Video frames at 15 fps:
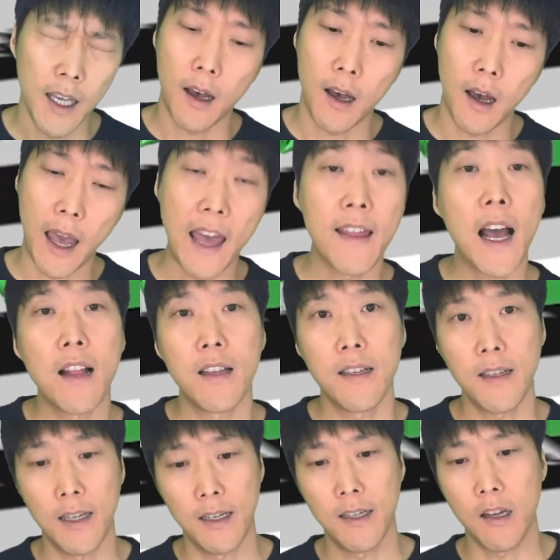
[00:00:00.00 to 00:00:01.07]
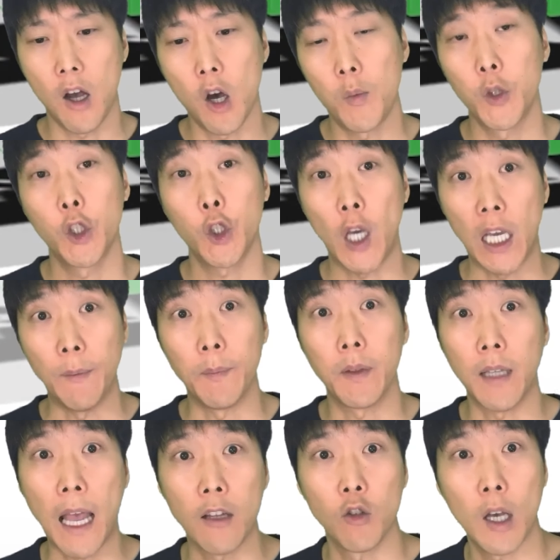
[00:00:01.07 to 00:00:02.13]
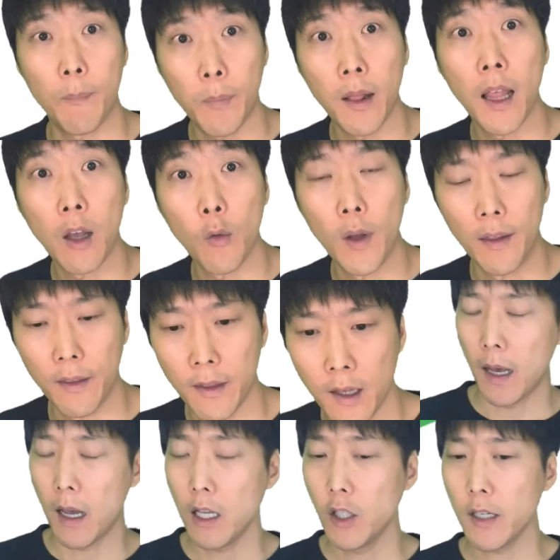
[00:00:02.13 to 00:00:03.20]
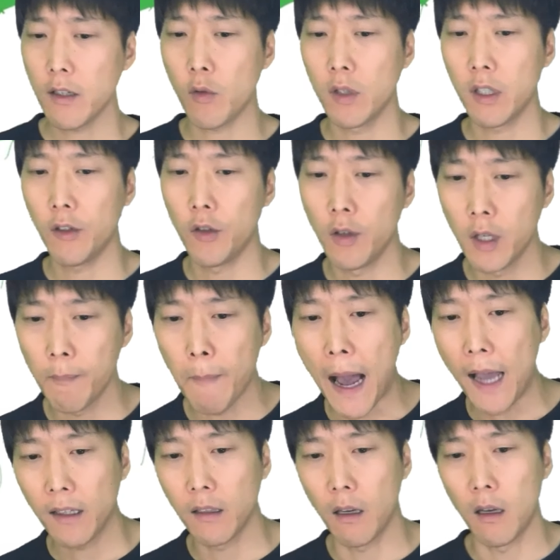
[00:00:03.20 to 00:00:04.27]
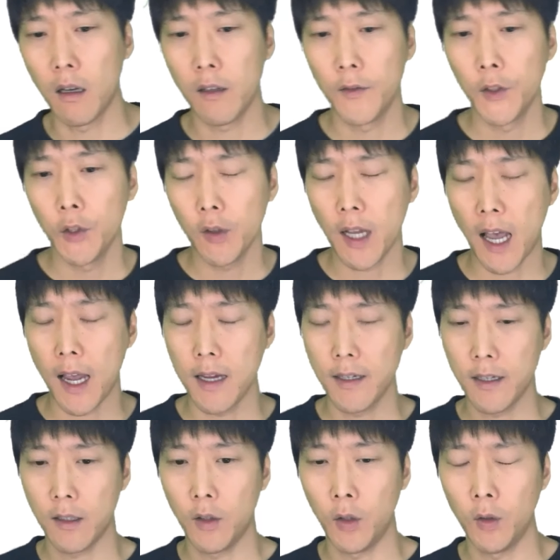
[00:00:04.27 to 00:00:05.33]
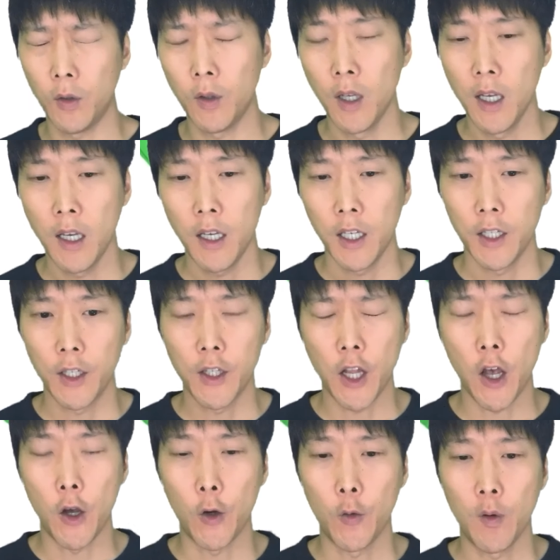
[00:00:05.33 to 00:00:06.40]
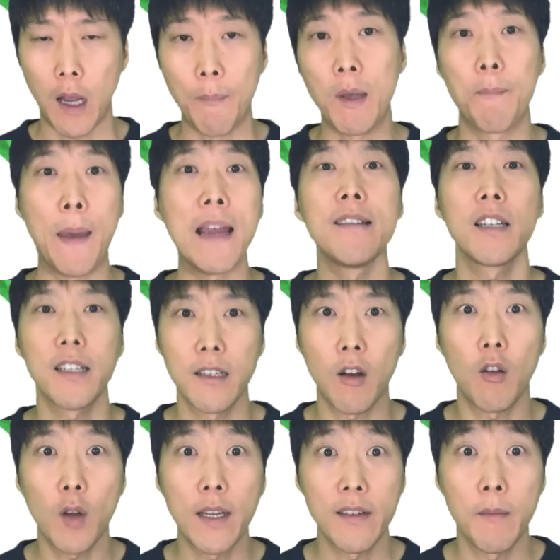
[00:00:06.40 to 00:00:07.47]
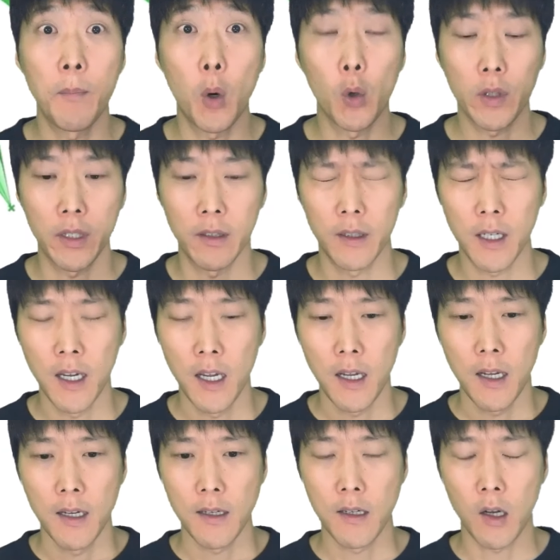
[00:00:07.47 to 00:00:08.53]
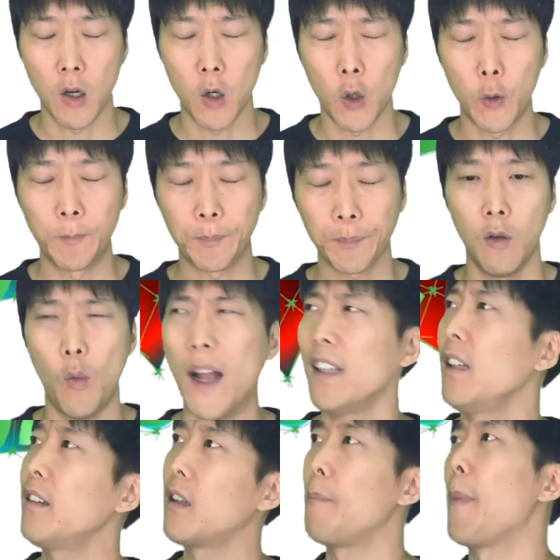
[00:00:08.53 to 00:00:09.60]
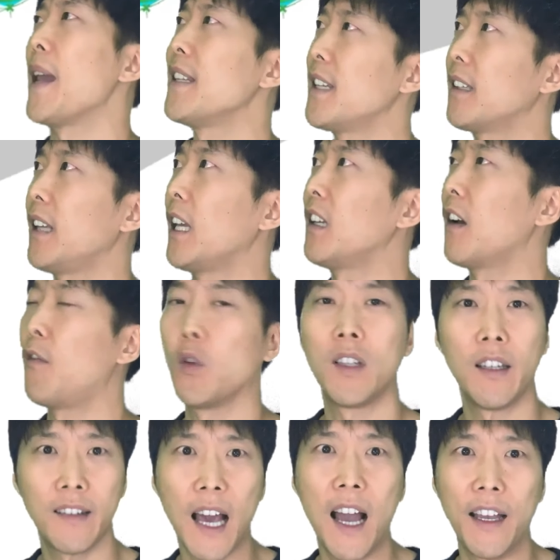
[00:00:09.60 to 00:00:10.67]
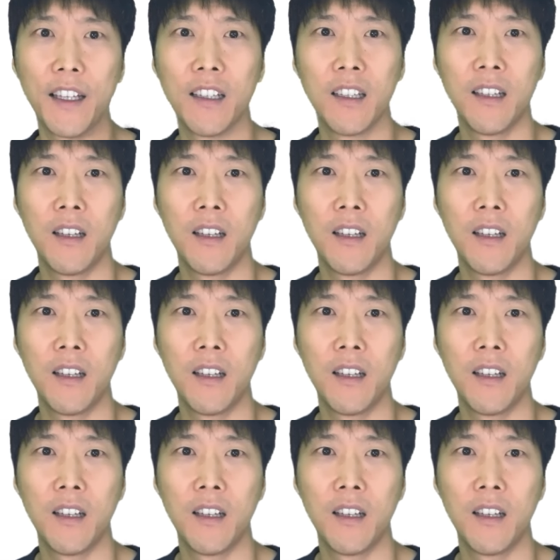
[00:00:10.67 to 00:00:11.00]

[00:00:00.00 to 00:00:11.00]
analysis of shape that you are playing with. I just wanted to remind of you guys to, I mean, basic is always important. So what is the basic data for design?